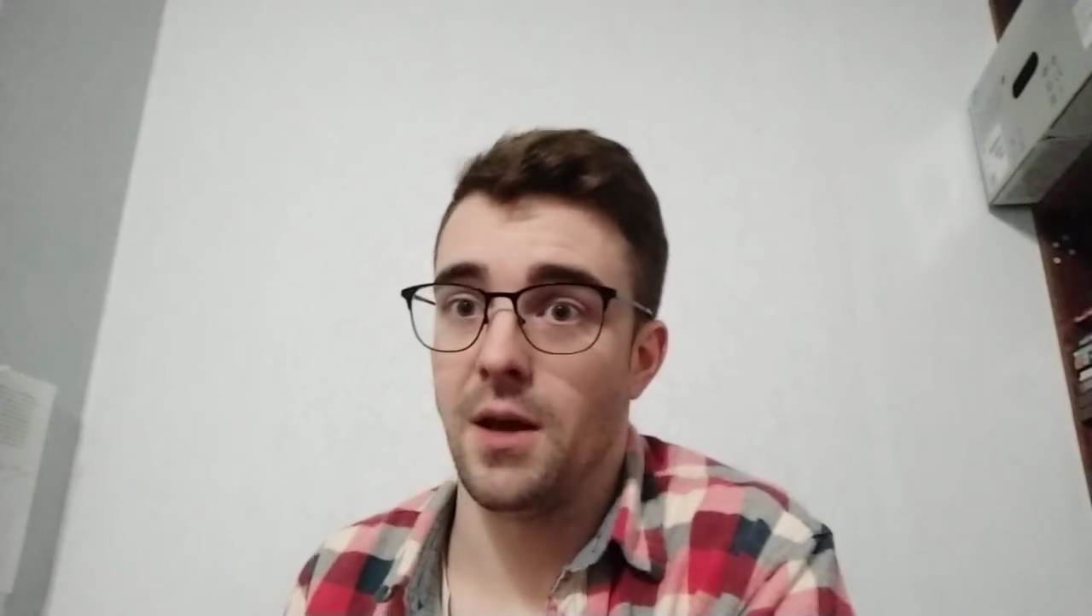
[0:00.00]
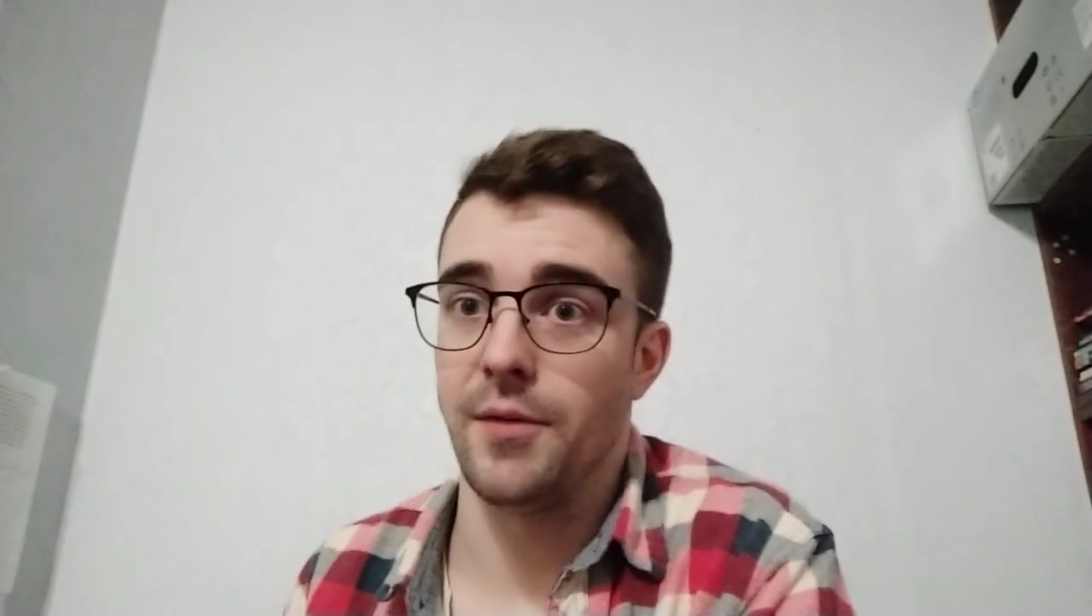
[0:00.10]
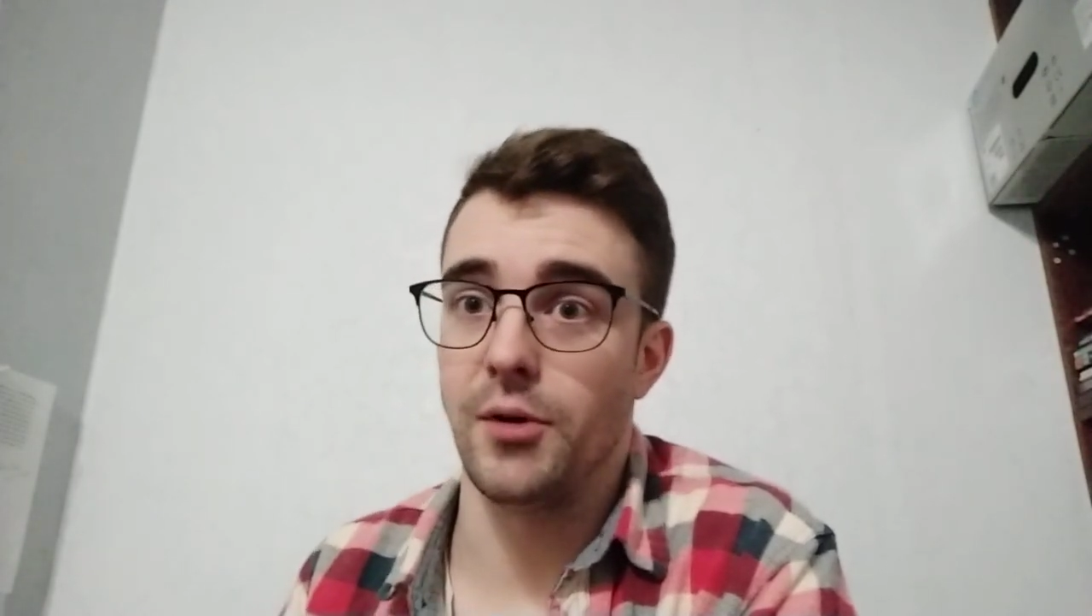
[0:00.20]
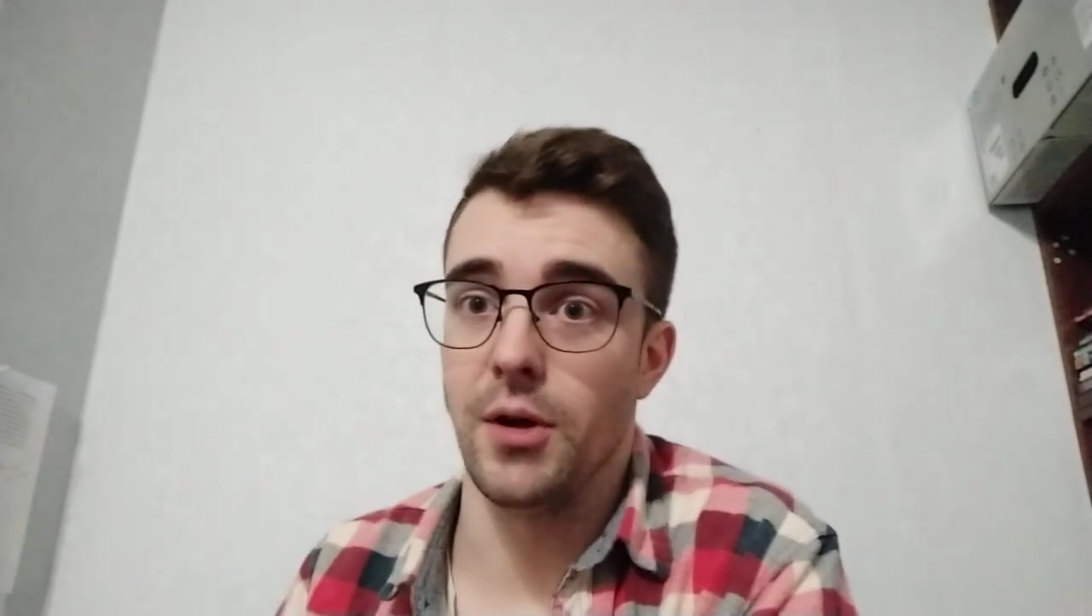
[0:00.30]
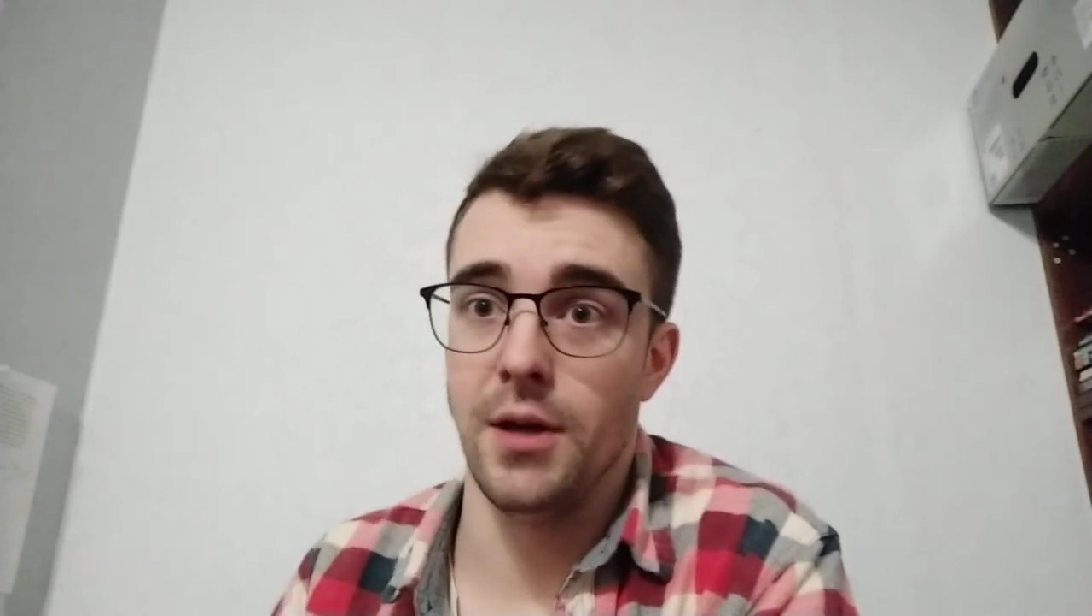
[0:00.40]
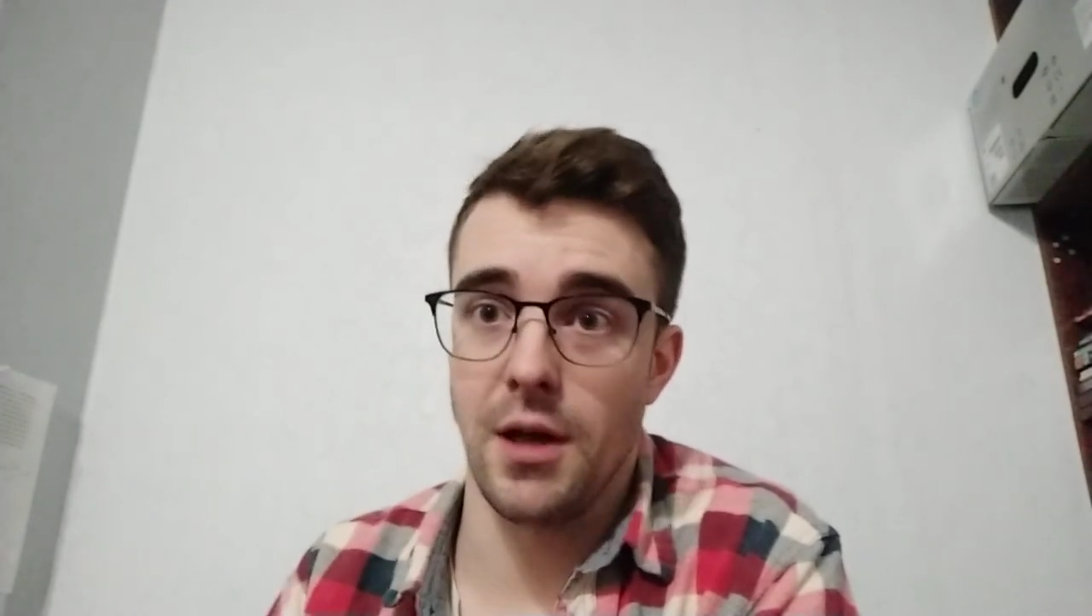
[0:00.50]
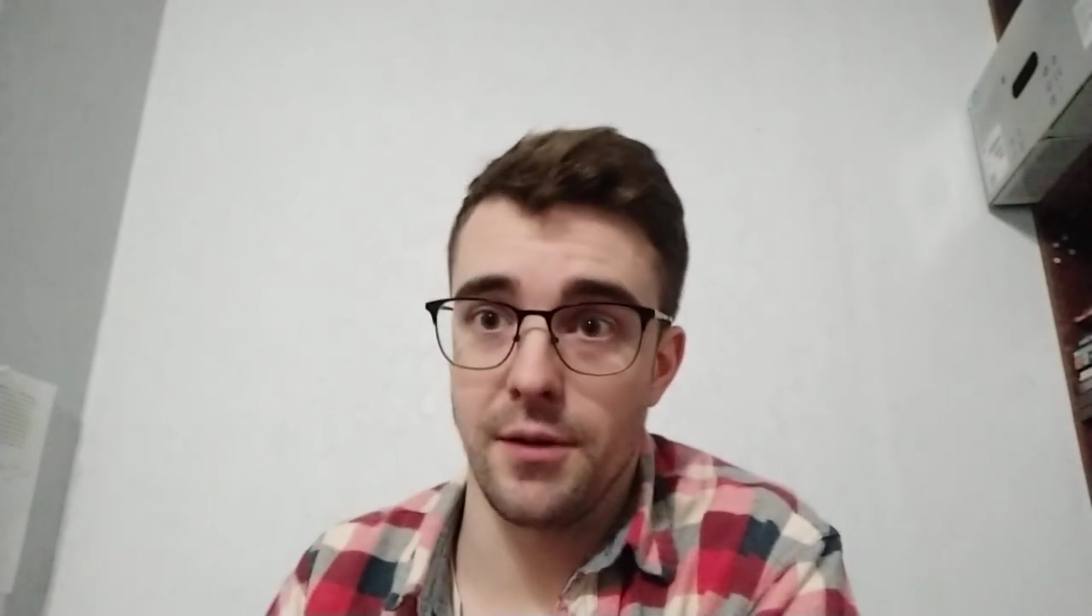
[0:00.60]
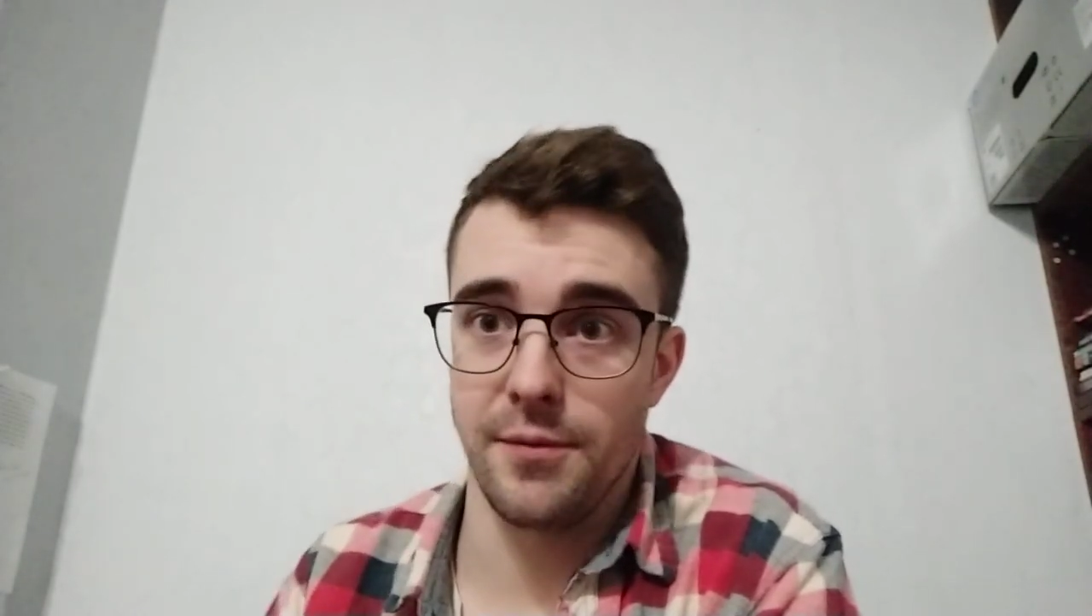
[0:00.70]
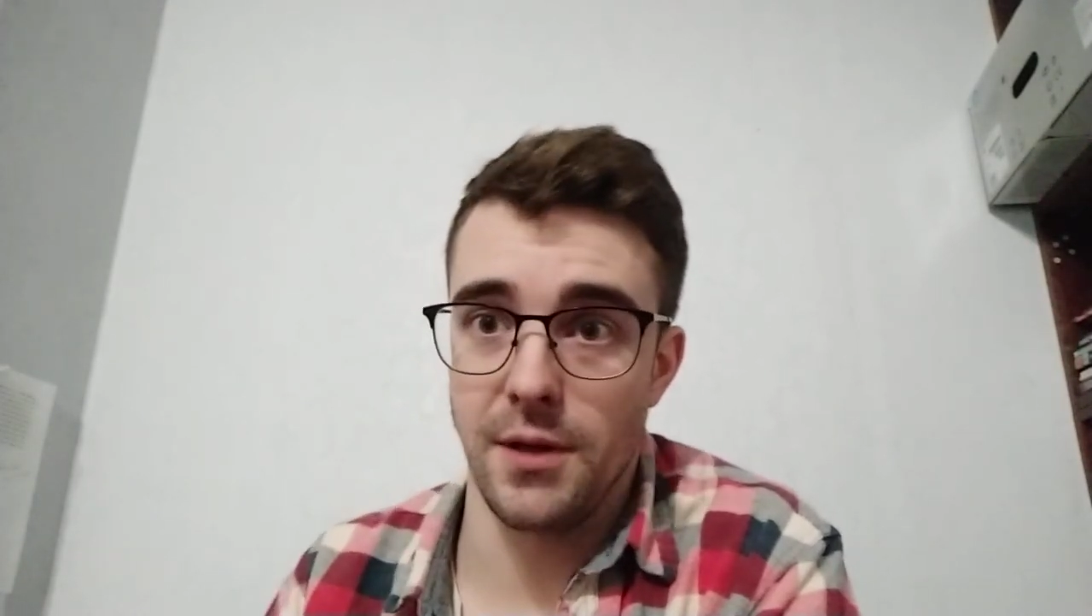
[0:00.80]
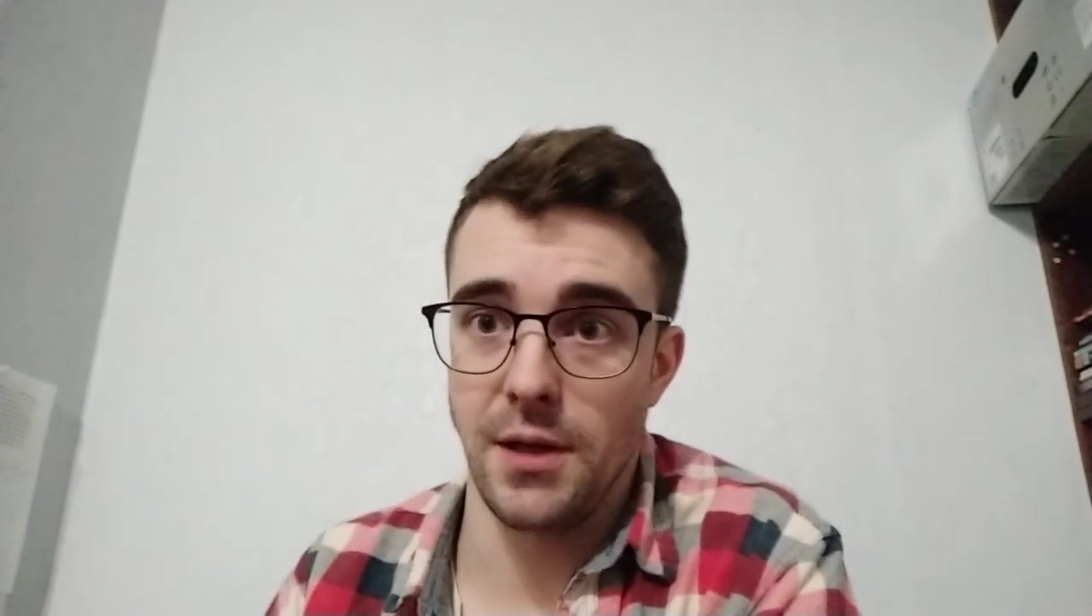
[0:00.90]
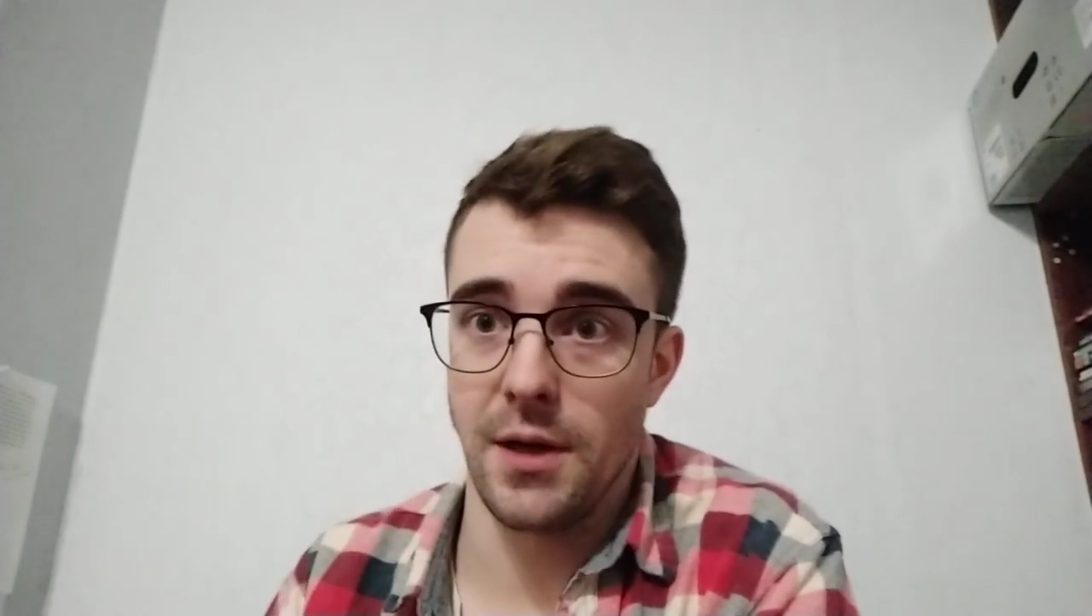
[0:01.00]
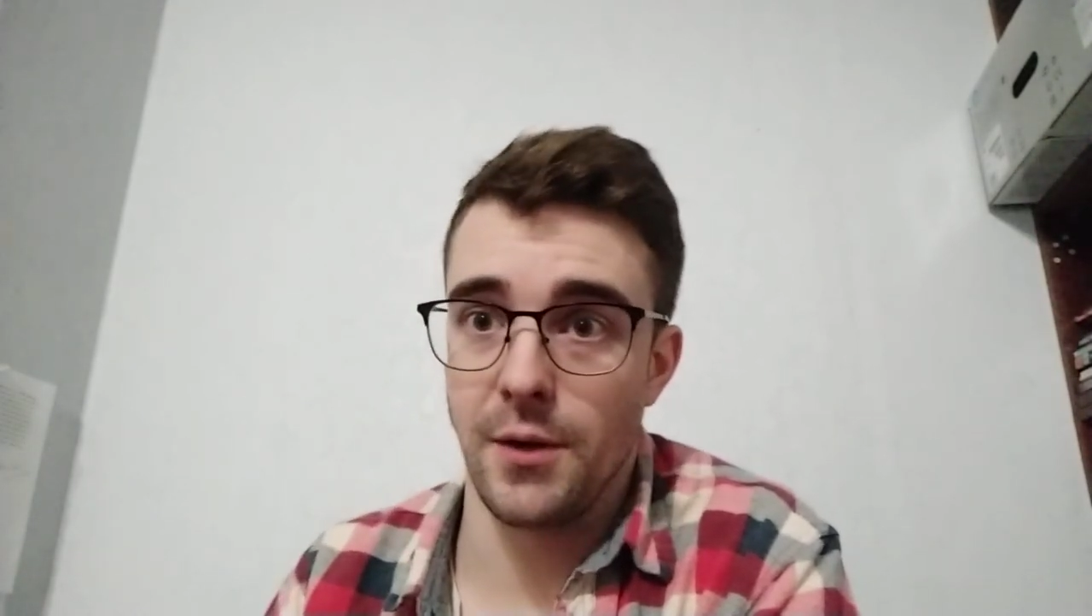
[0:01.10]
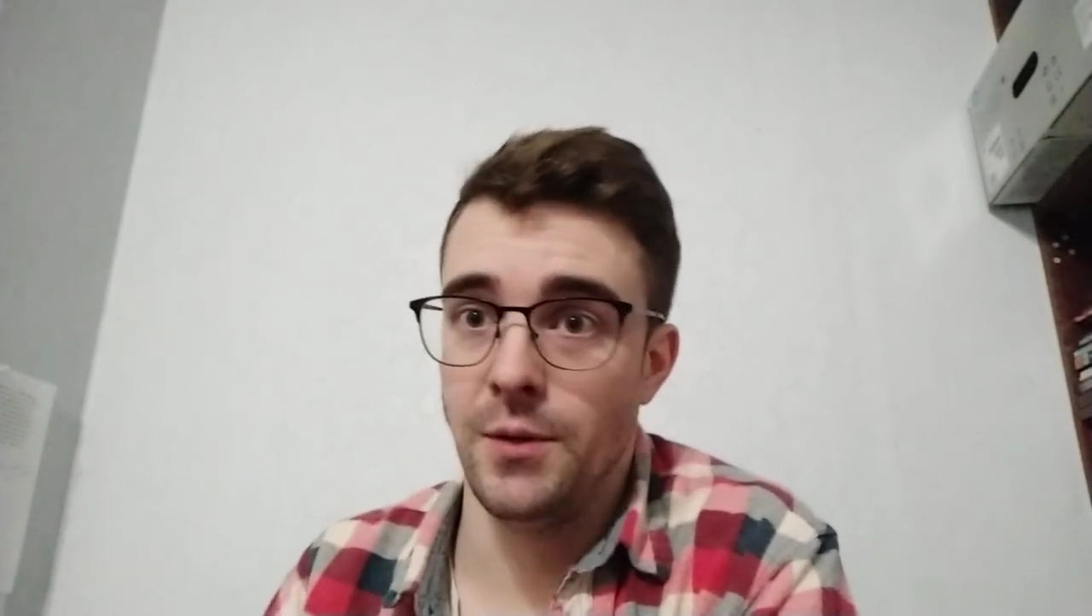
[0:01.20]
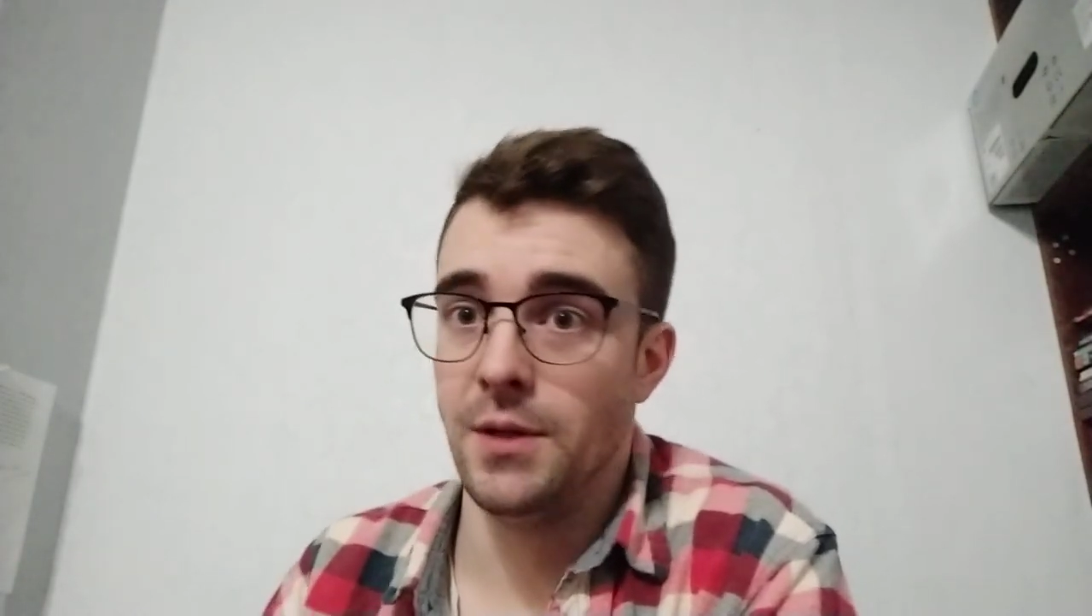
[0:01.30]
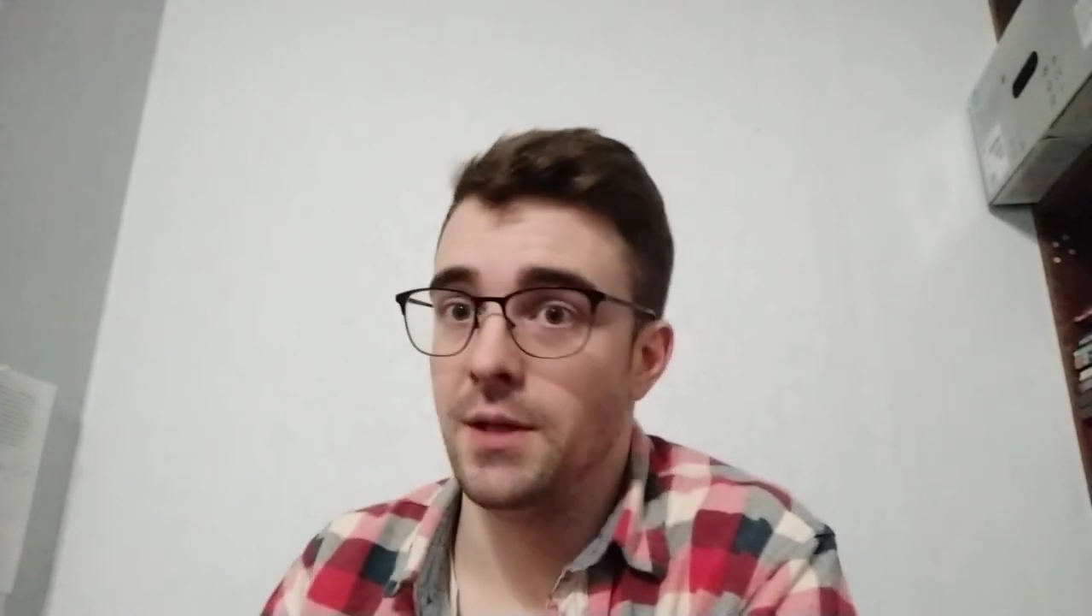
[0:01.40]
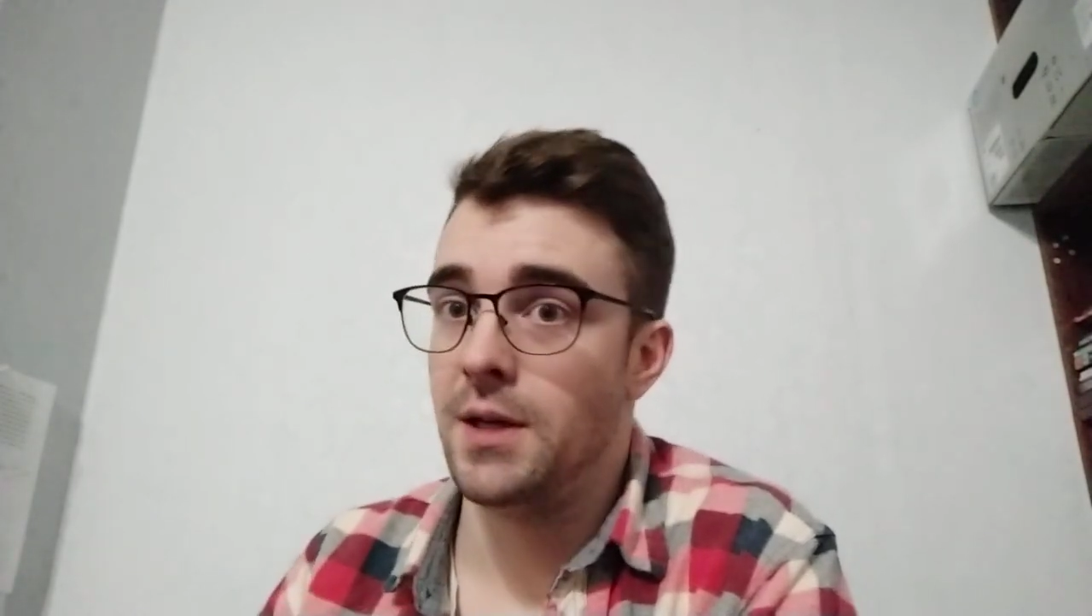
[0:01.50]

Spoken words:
I've got another video,